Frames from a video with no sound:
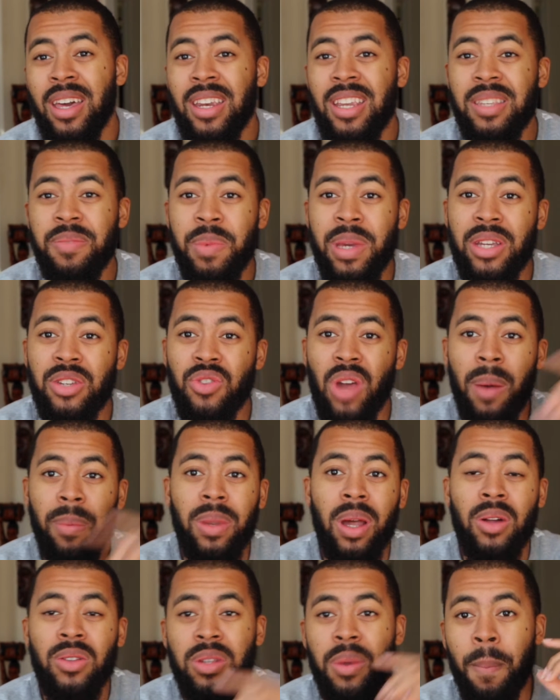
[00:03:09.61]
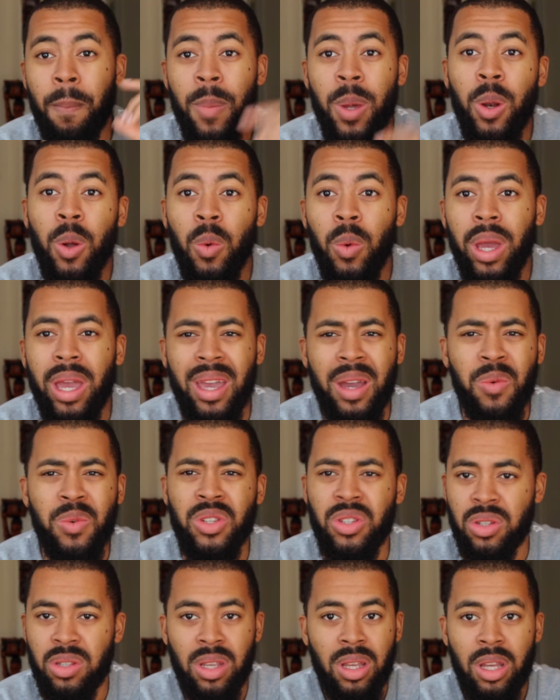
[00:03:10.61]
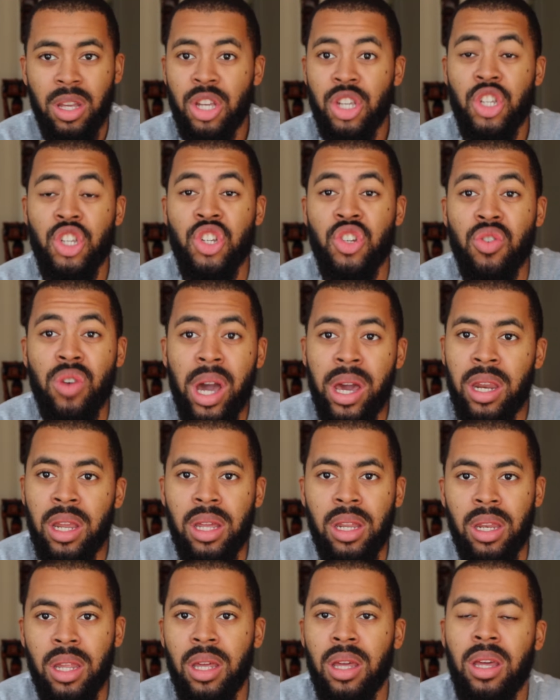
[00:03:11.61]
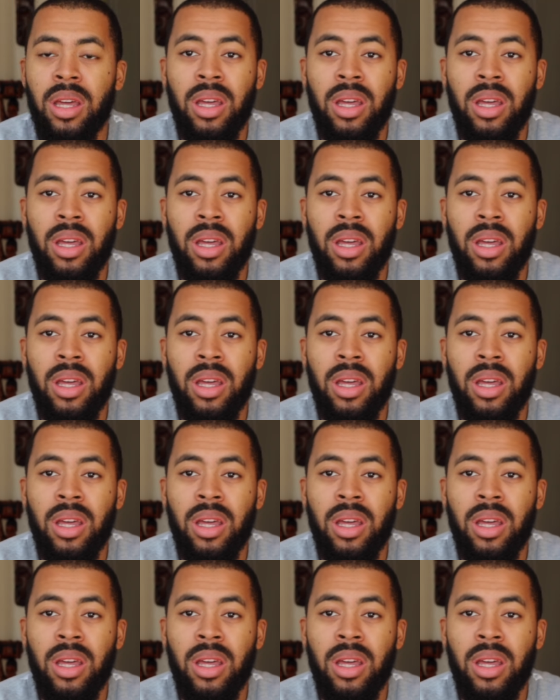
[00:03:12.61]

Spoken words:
This man dropped down to middleweight and was shredded.